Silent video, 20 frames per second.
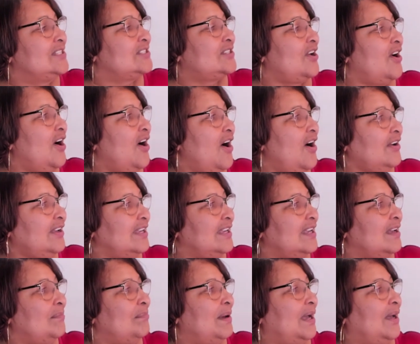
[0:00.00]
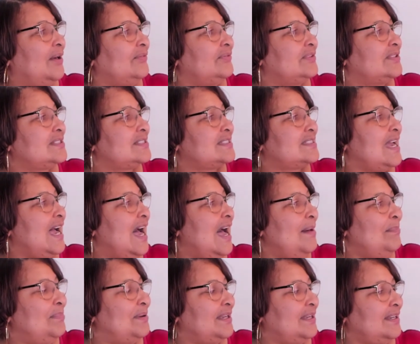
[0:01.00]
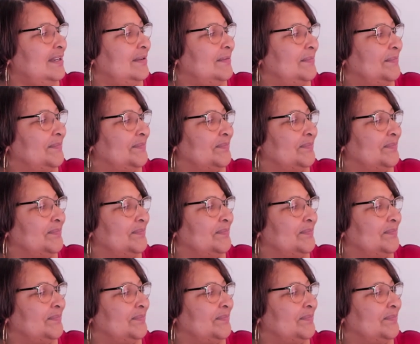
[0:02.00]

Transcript: talking about this topic.